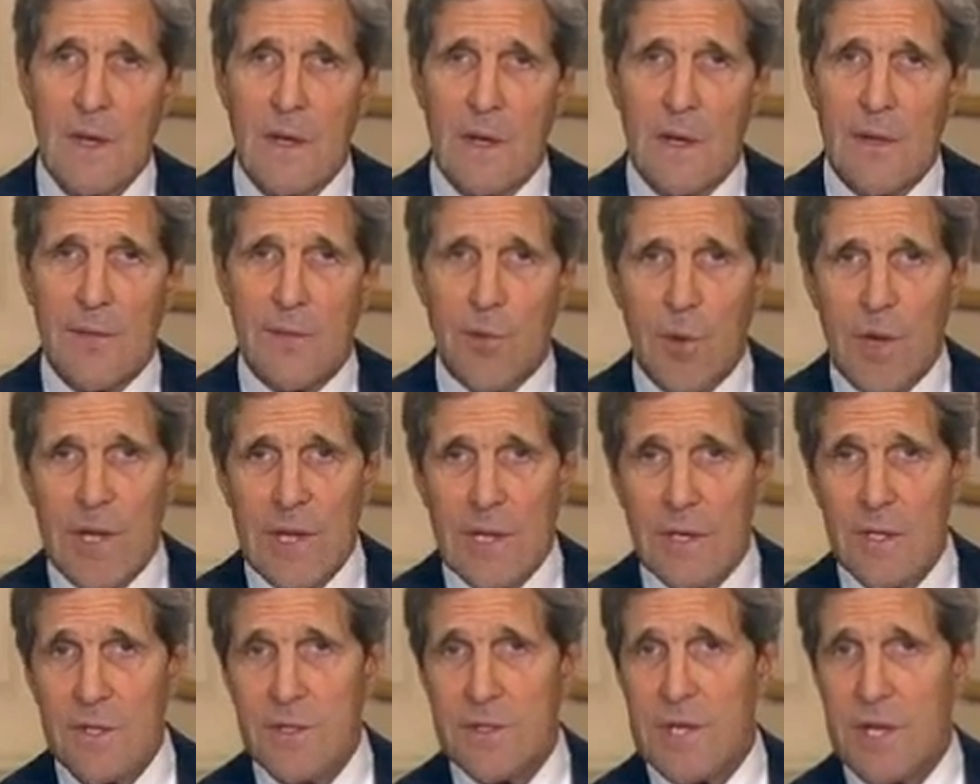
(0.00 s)
If we
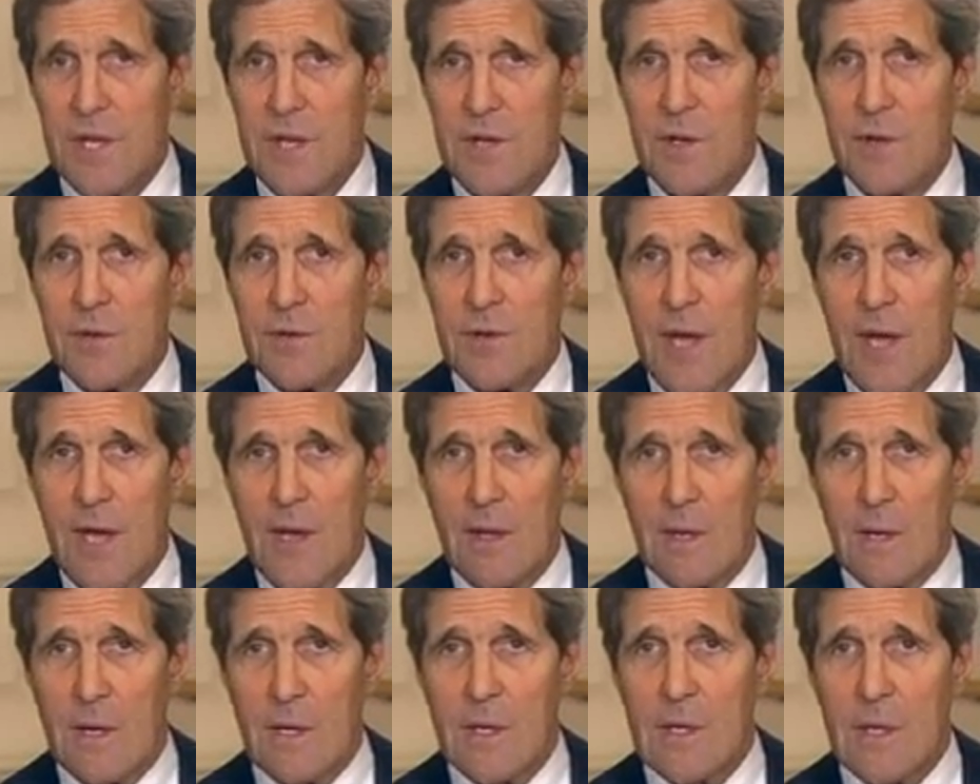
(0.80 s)
continue
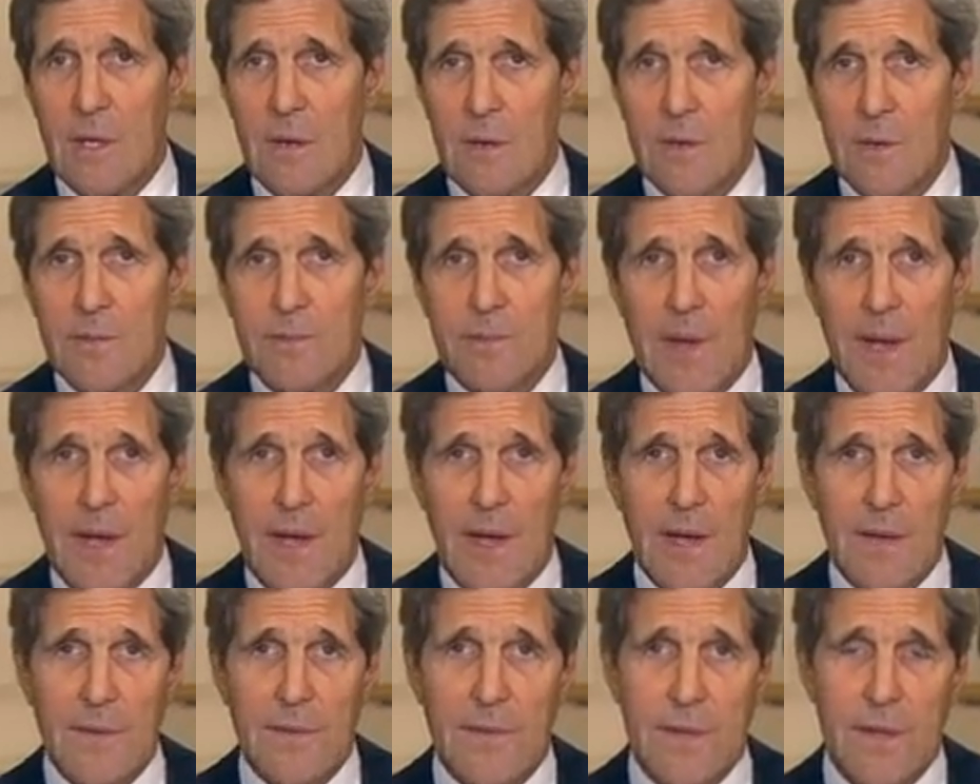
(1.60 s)
down our current
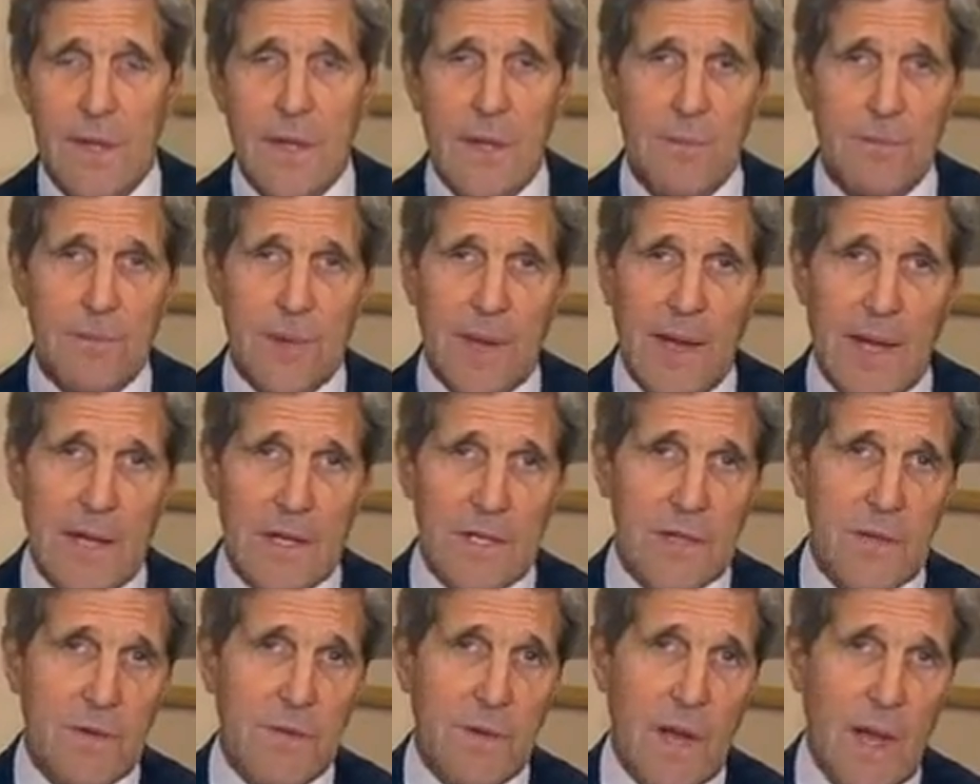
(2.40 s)
path, the
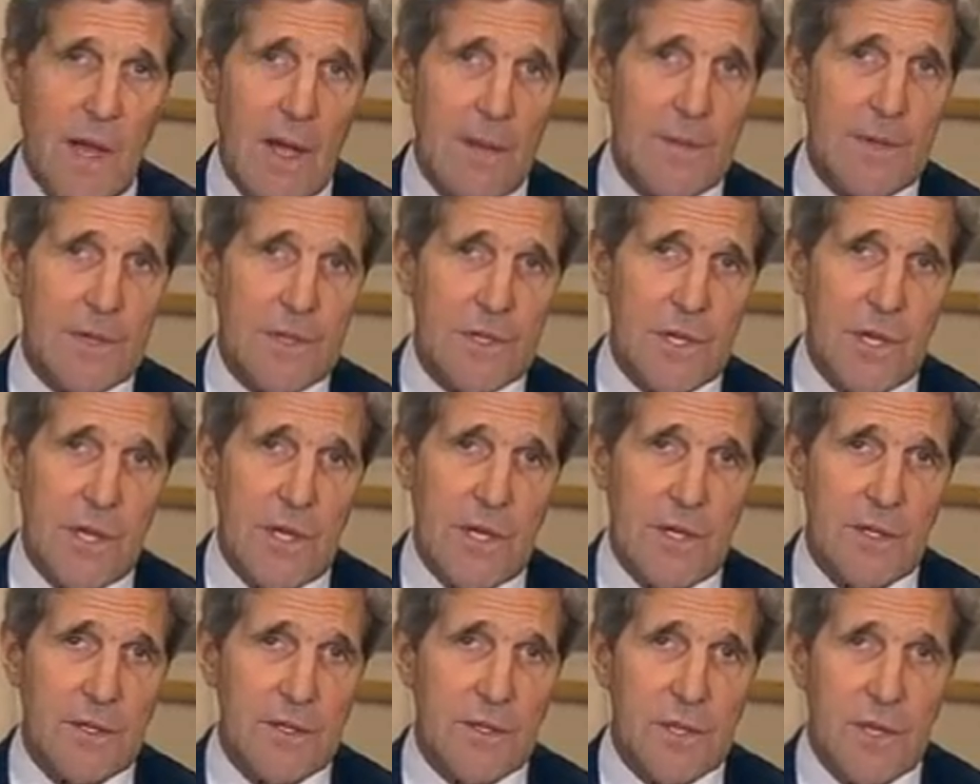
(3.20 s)
impacts of climate
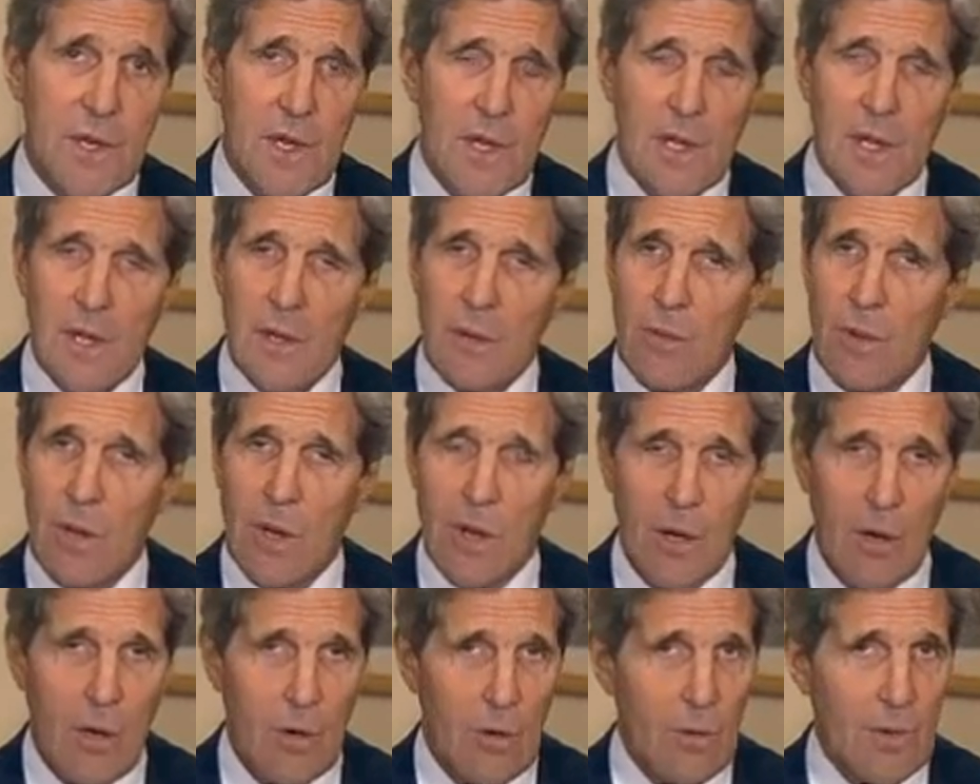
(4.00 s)
change
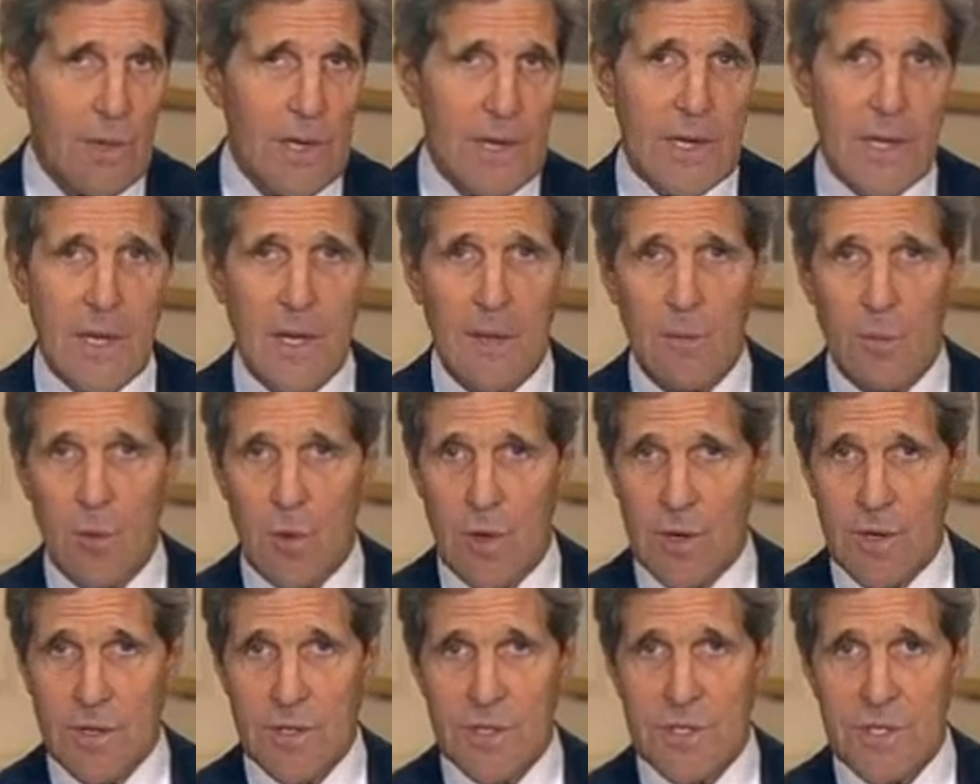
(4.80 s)
will only get
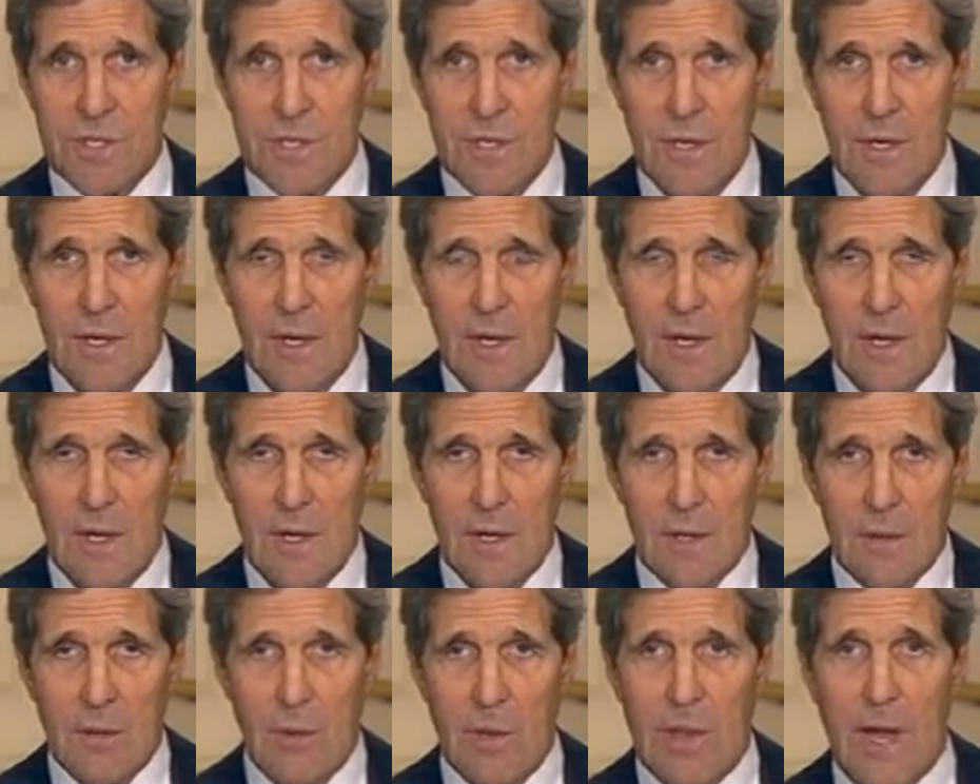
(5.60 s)
worse.
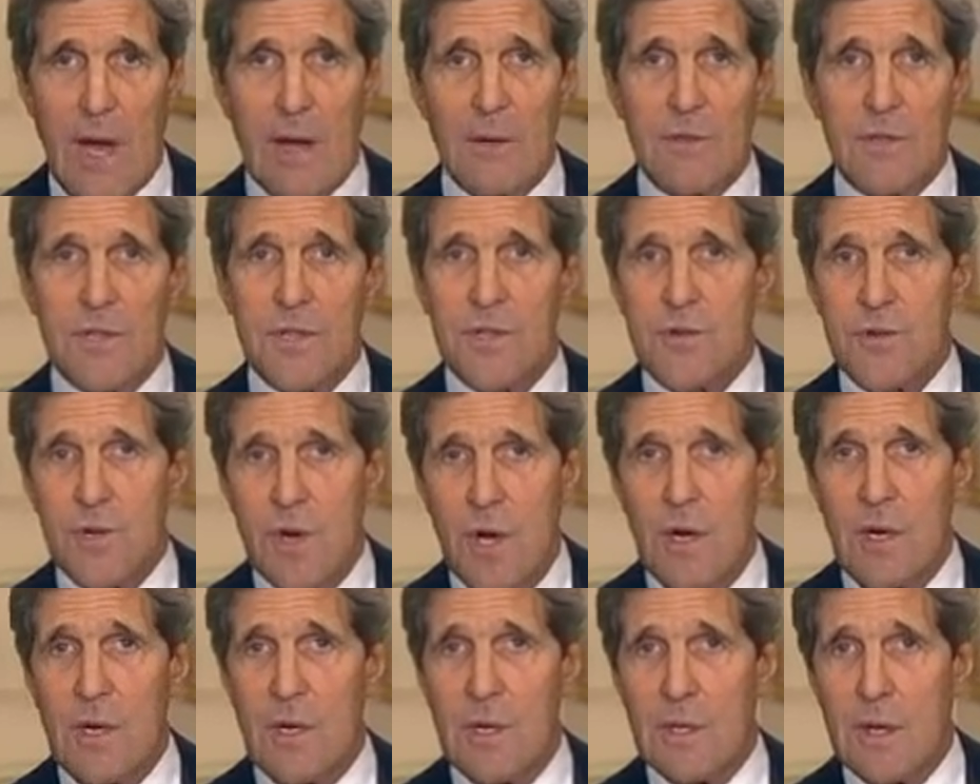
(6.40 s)
Without
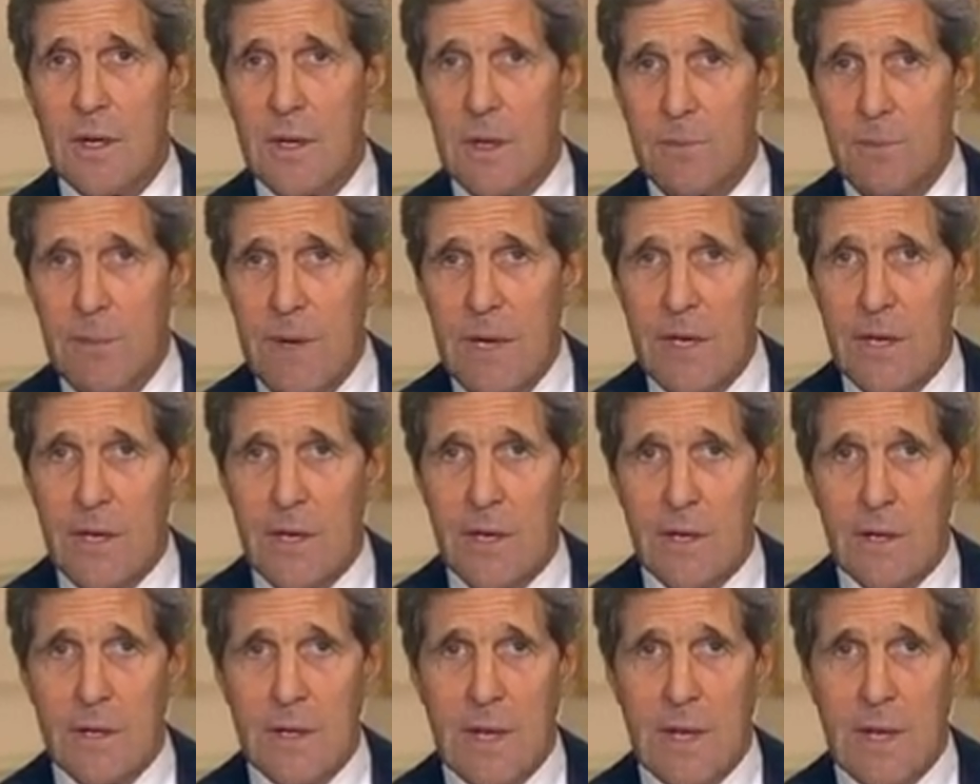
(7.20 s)
strong and immediate